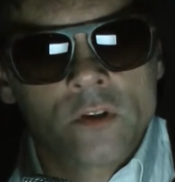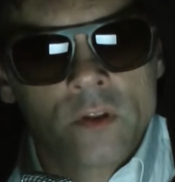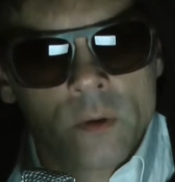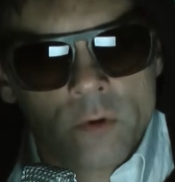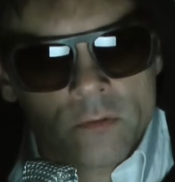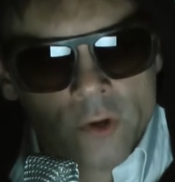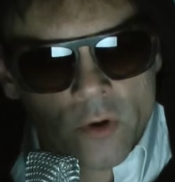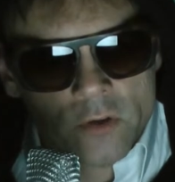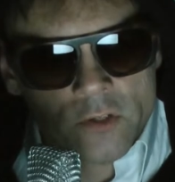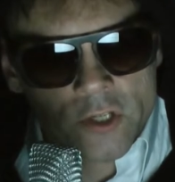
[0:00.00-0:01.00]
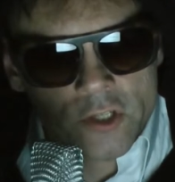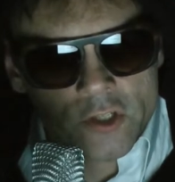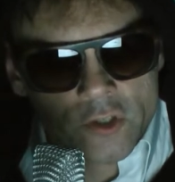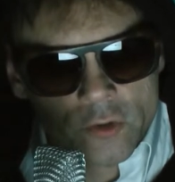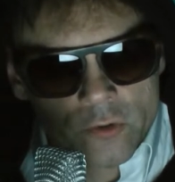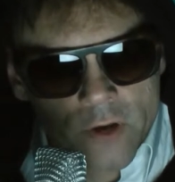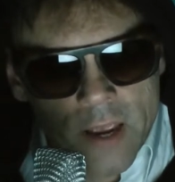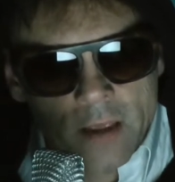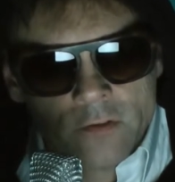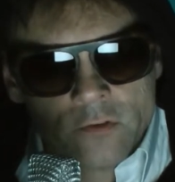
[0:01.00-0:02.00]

to the number of tokens each user has.